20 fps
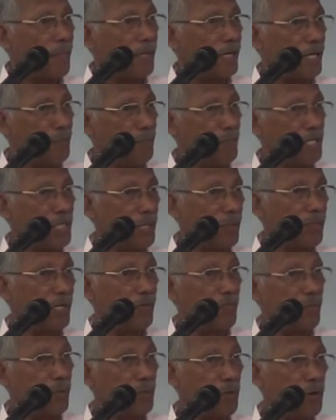In between,
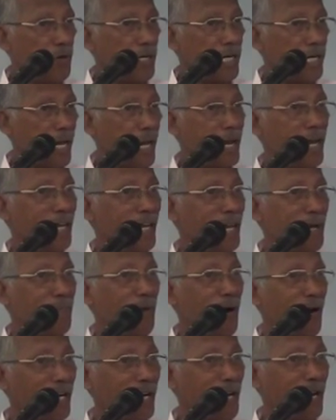if you don't carry a
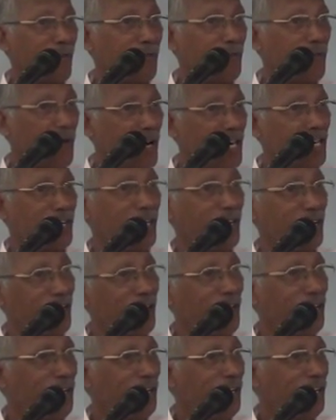bottle of
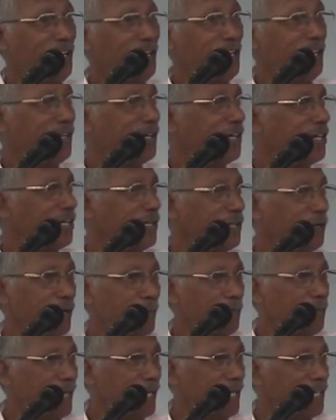water, you
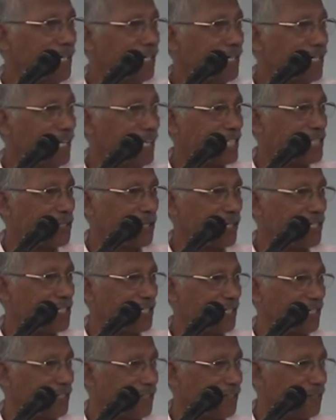will be
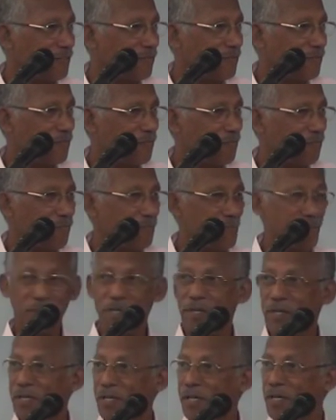exhausted.
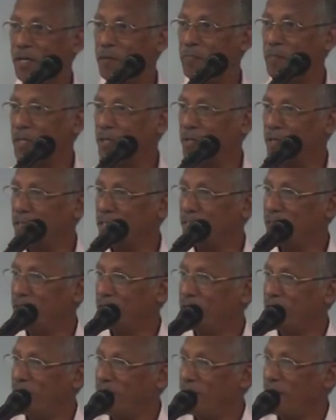
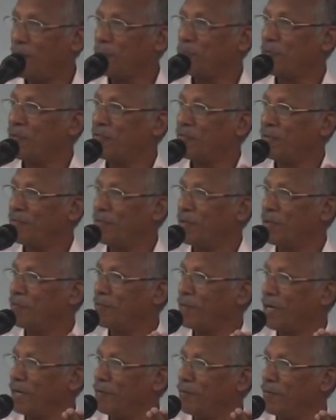Because up to
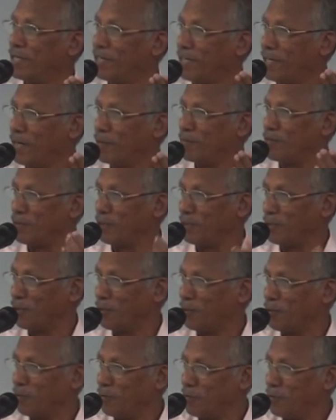55 it comes,
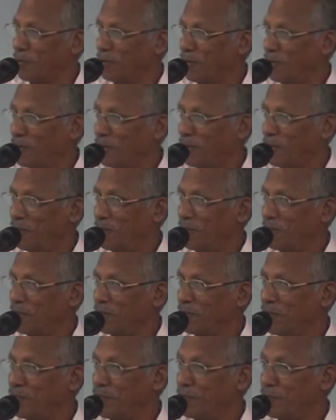
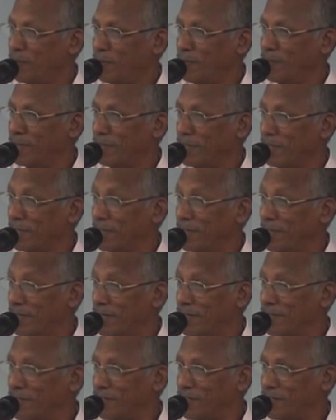55 degrees
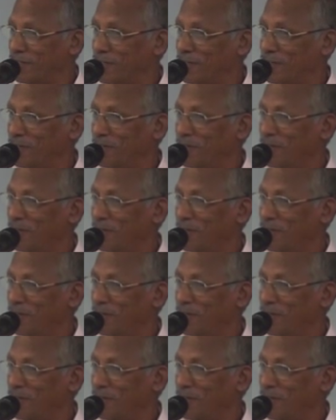Celsius.